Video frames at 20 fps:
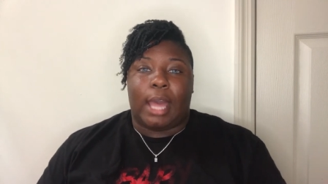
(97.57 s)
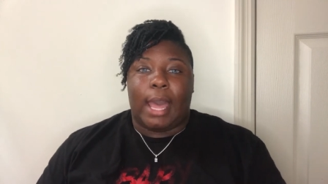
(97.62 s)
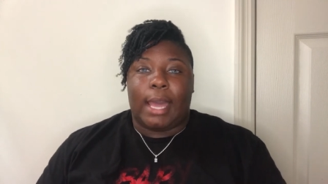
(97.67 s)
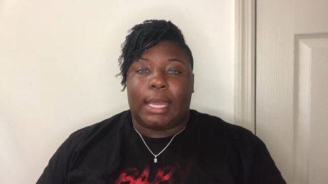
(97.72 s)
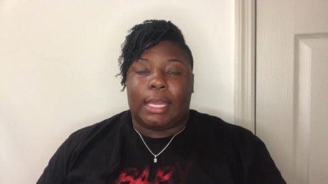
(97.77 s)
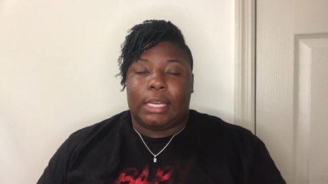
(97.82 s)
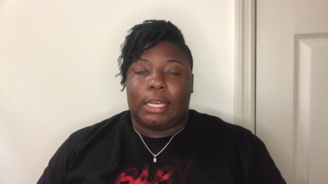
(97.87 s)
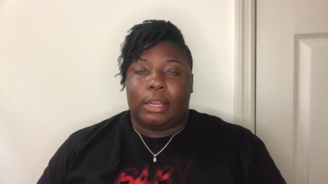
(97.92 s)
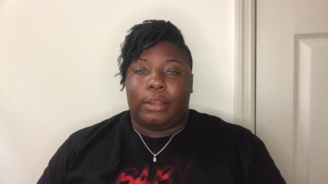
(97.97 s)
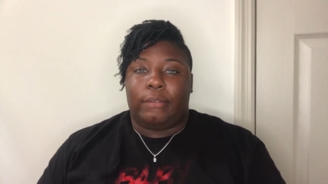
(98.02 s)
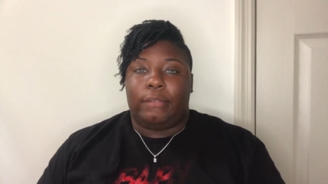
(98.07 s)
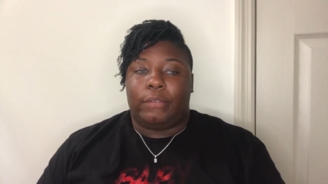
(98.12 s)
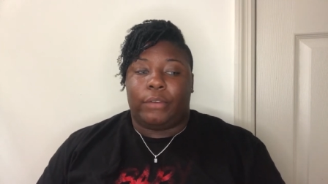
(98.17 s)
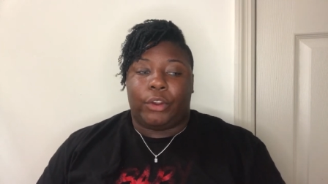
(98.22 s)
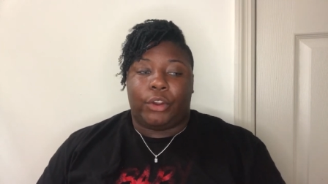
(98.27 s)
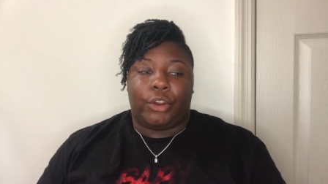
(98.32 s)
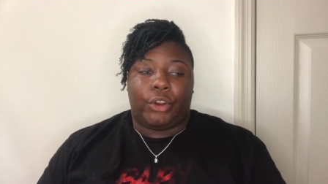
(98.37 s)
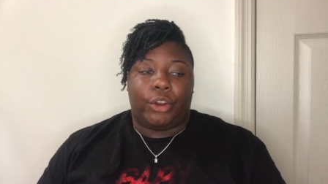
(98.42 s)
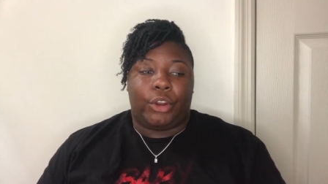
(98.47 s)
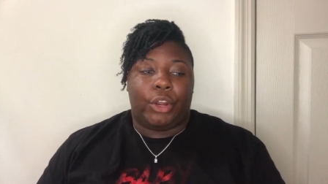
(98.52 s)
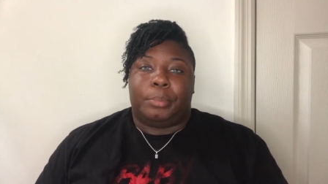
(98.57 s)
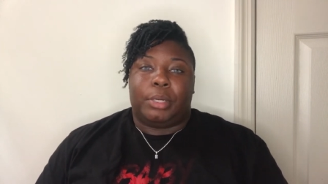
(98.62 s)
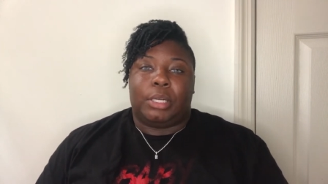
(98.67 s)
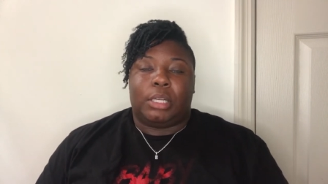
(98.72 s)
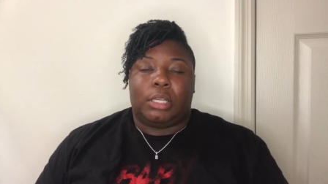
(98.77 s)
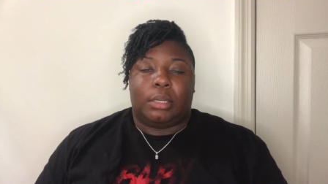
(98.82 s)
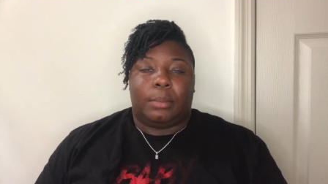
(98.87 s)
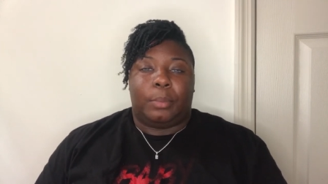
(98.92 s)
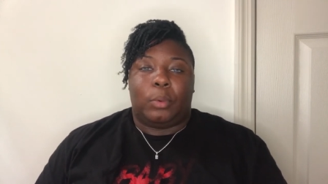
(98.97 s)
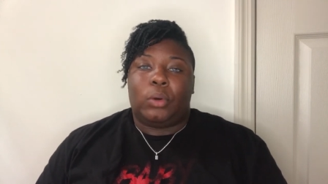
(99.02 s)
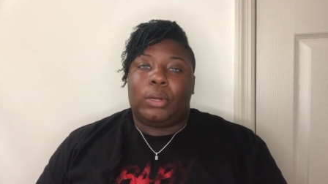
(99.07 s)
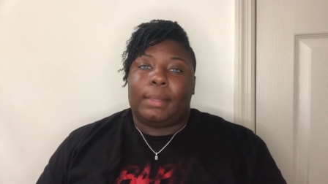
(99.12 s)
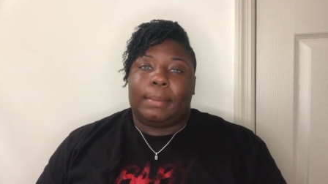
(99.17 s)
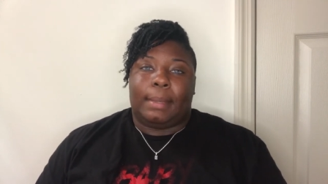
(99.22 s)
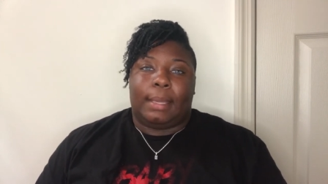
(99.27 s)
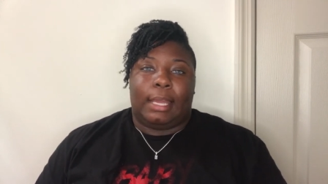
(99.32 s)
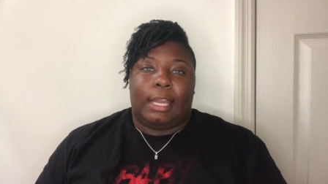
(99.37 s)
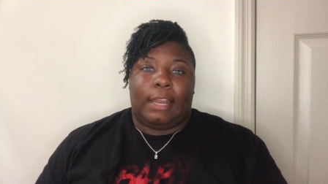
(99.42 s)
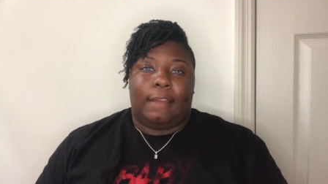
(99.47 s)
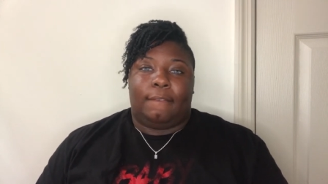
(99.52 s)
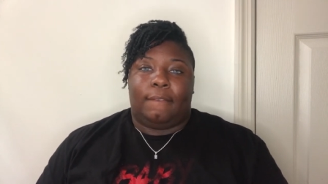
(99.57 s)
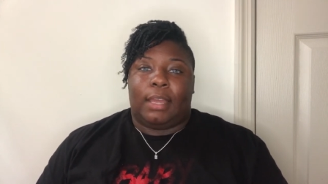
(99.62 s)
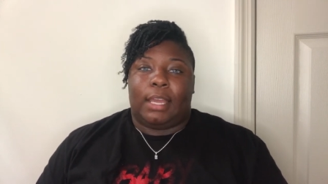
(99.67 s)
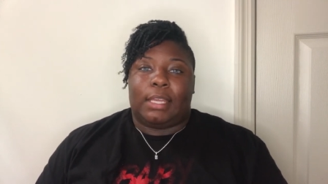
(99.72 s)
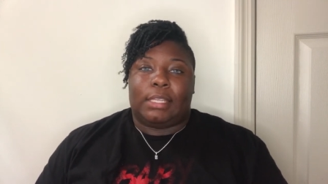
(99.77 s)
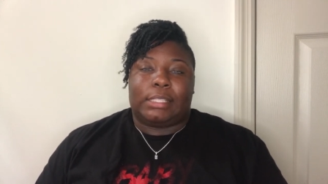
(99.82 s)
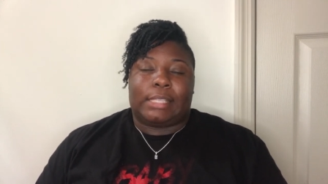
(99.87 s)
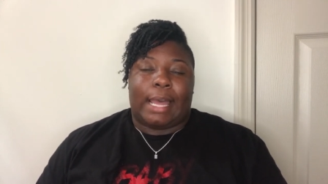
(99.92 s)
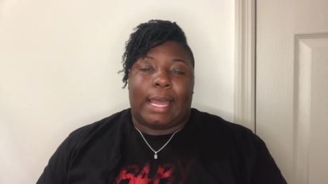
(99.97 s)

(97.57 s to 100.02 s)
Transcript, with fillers: I could never book an appointment in advance.